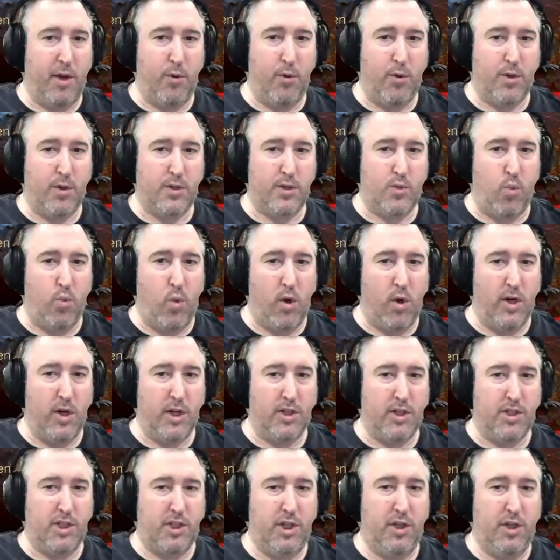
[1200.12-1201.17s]
was 1 or
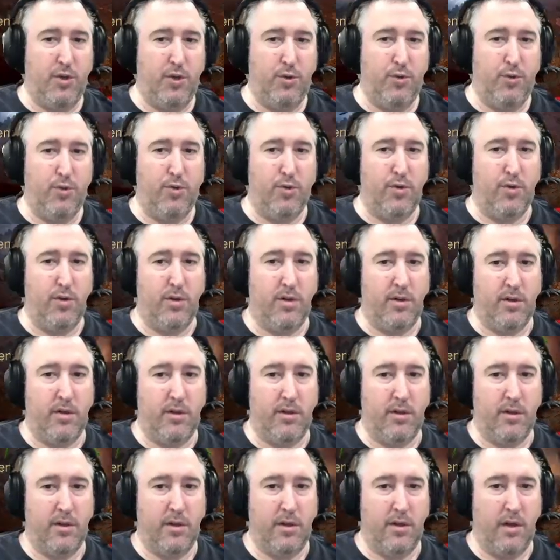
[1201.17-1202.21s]
2
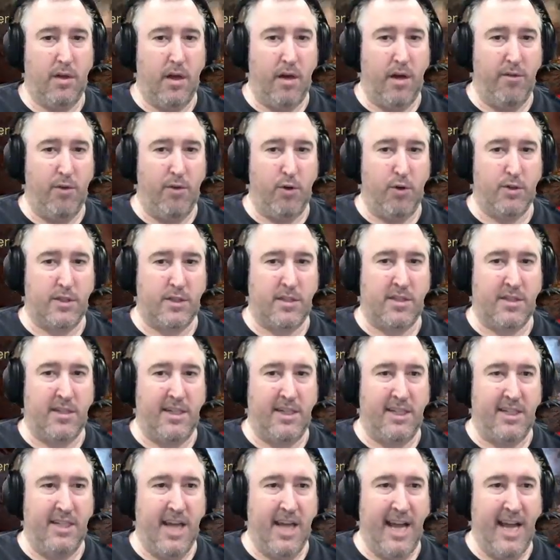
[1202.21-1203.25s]
of those
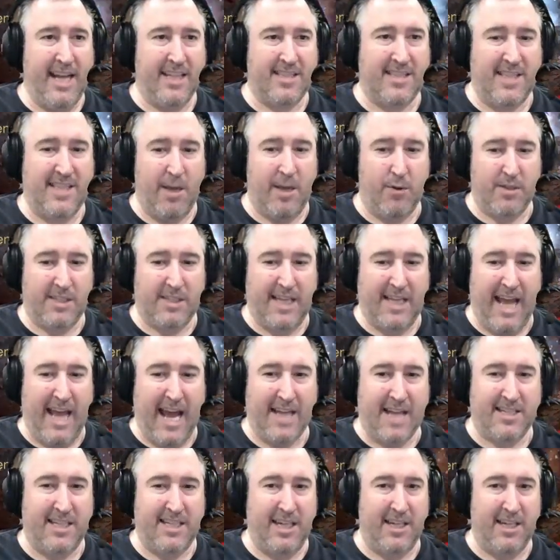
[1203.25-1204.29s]
knights that was
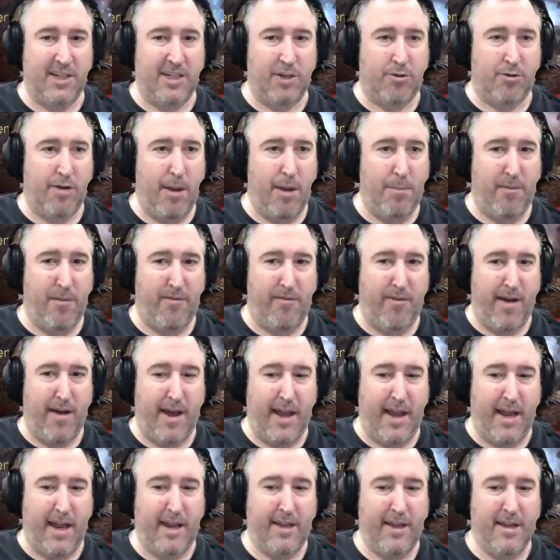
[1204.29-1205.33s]
casting
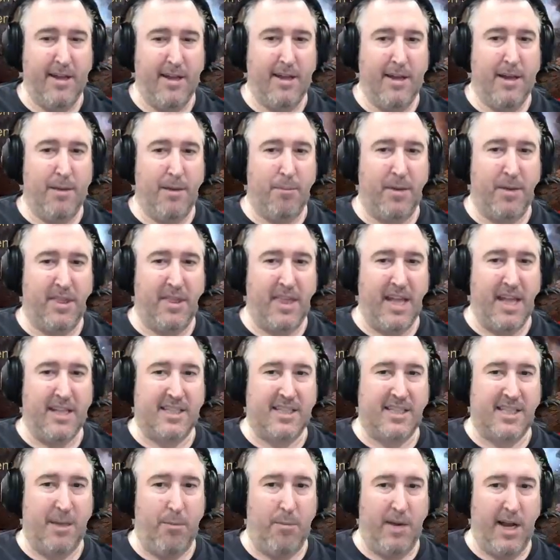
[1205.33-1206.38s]
Decrepify, but then
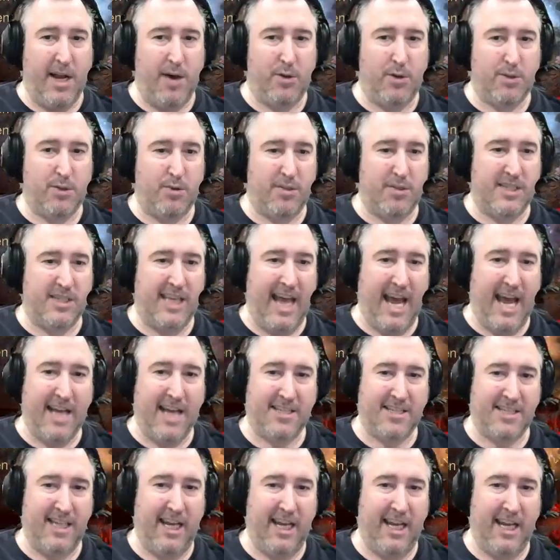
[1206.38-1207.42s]
someone else was
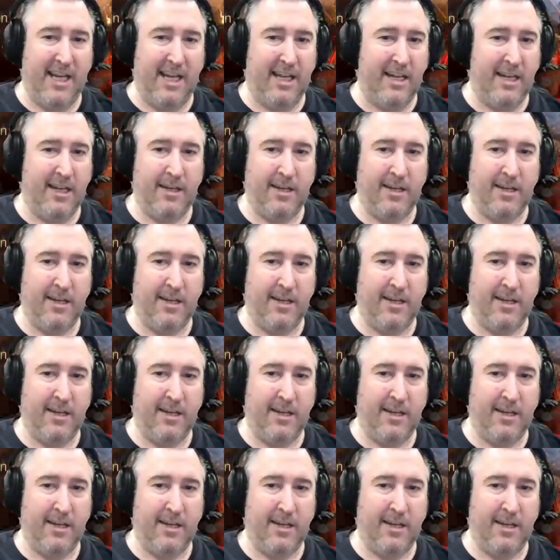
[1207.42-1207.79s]
casting